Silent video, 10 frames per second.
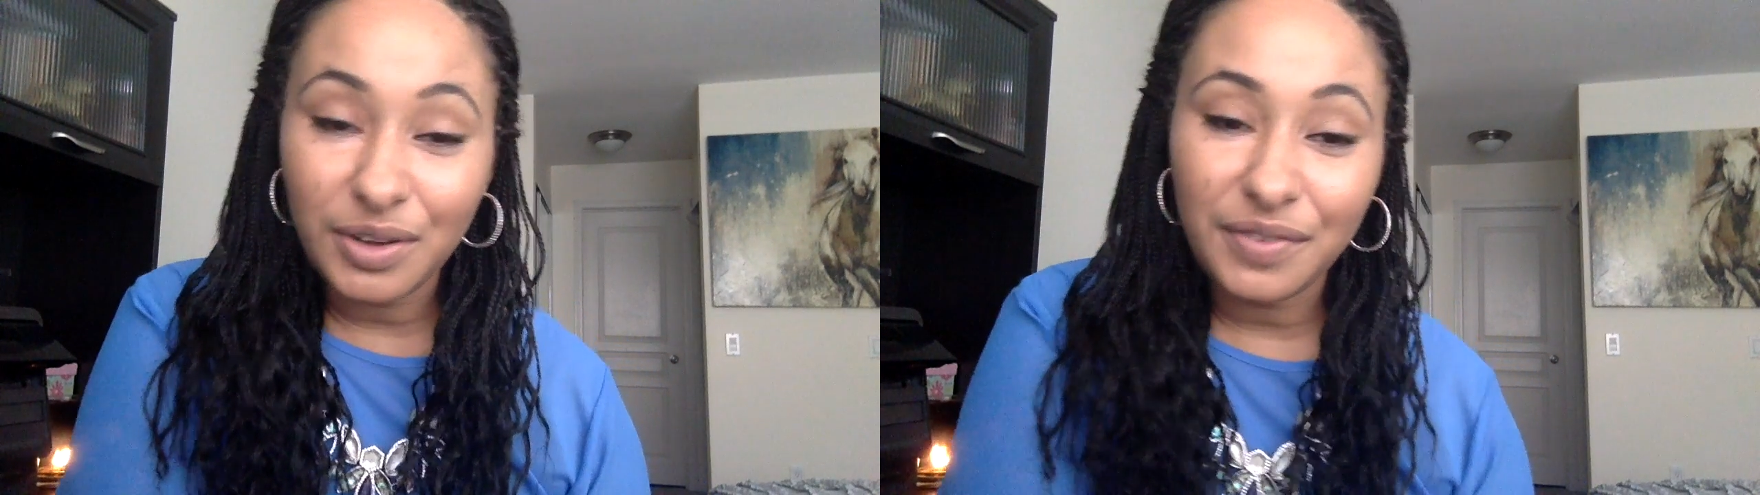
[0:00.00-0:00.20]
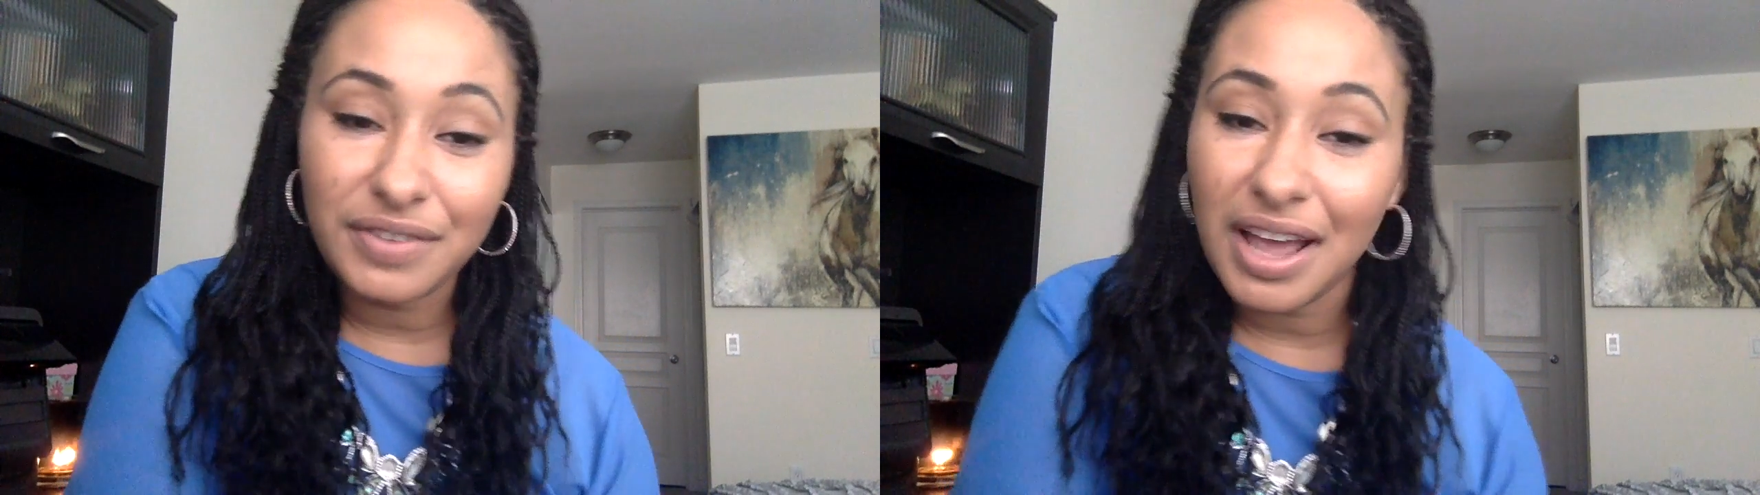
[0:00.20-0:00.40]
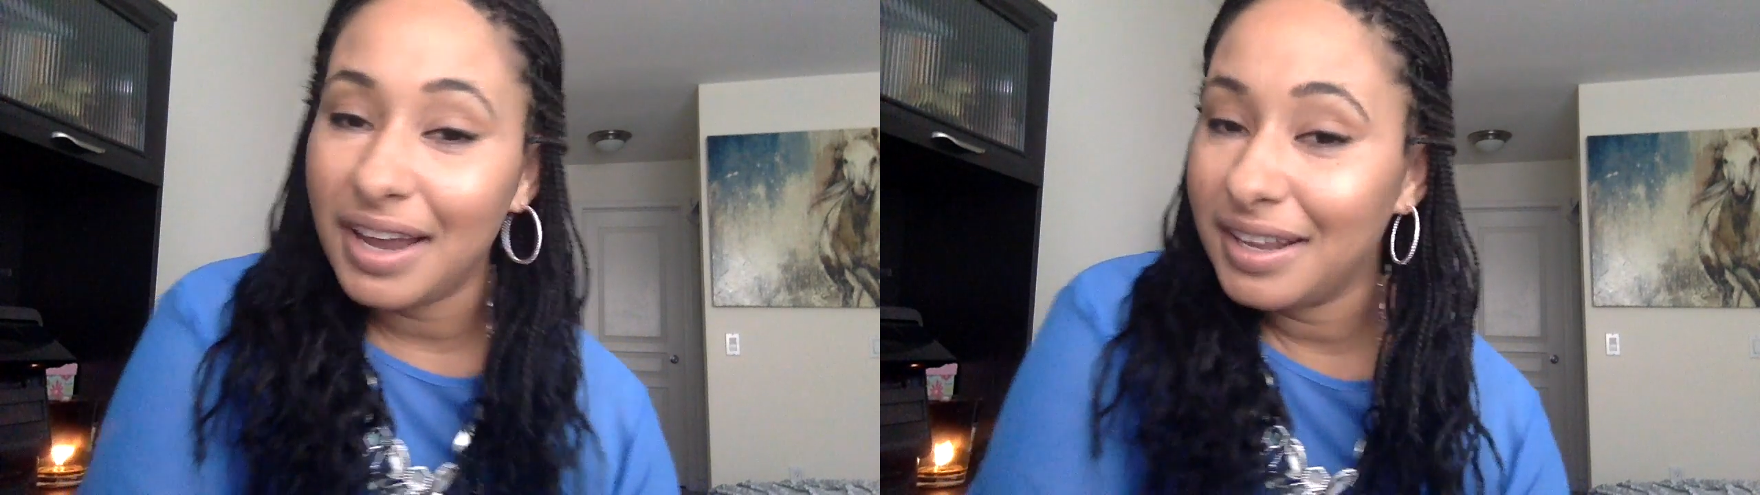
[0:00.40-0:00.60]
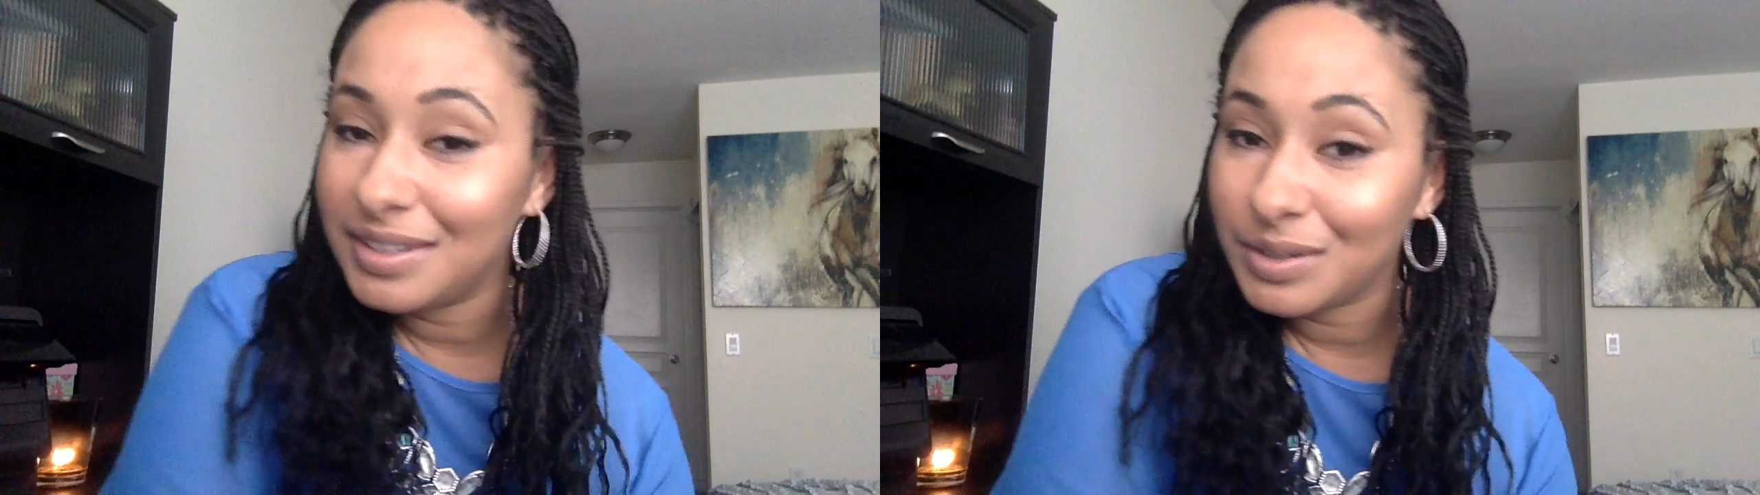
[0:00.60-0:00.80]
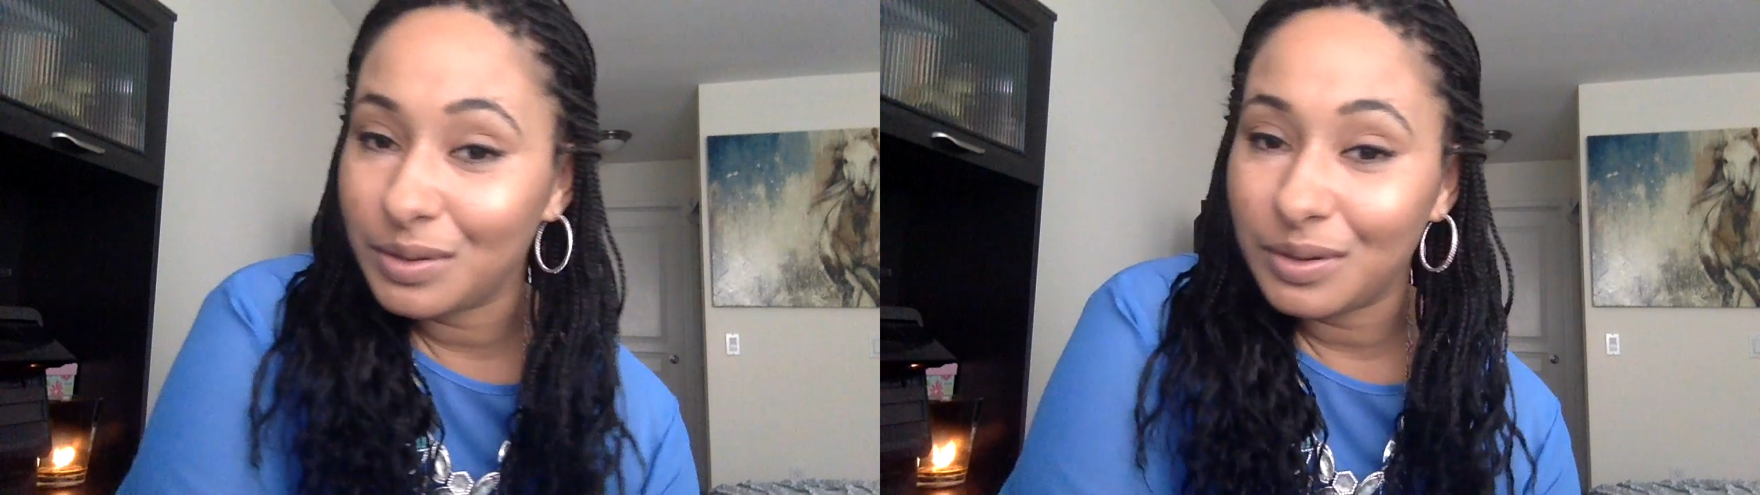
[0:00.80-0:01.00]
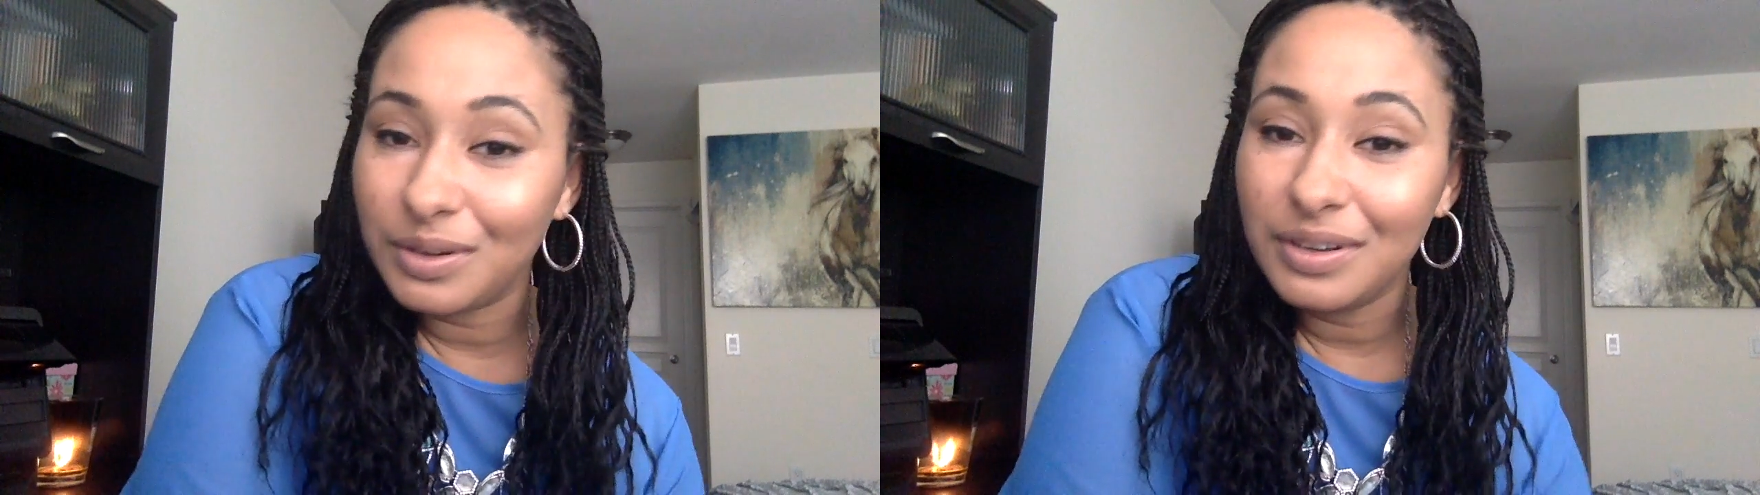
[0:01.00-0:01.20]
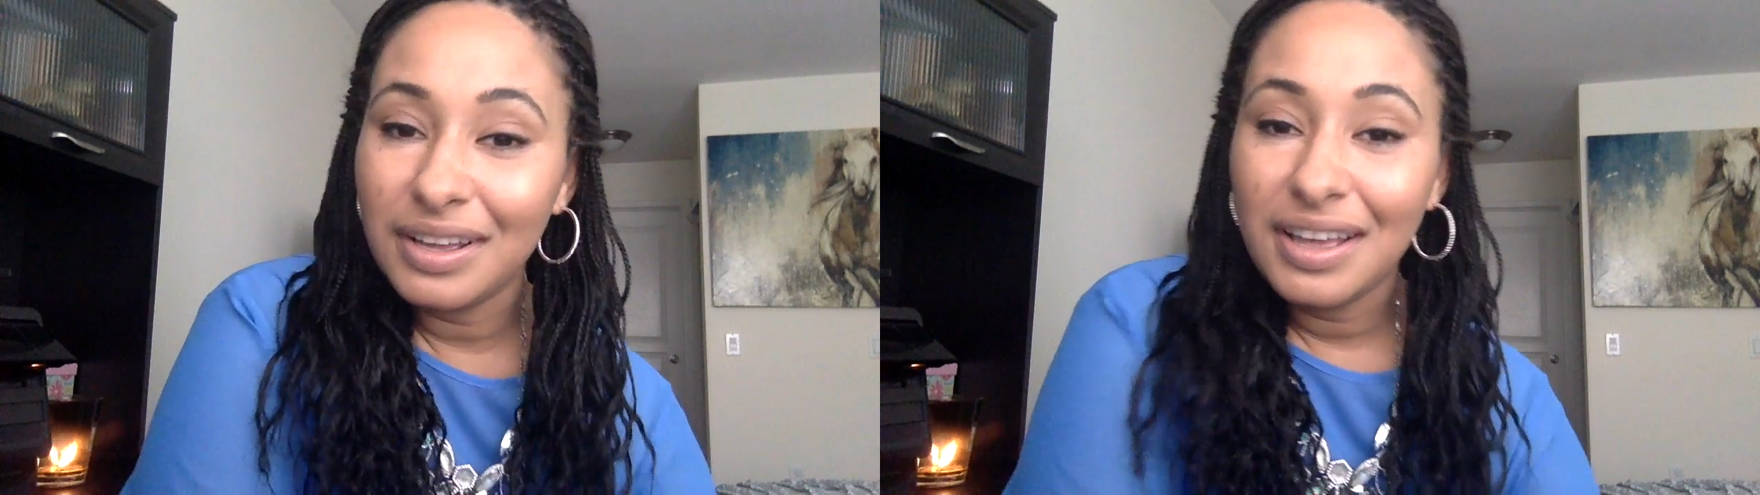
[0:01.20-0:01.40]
If not, it's cool.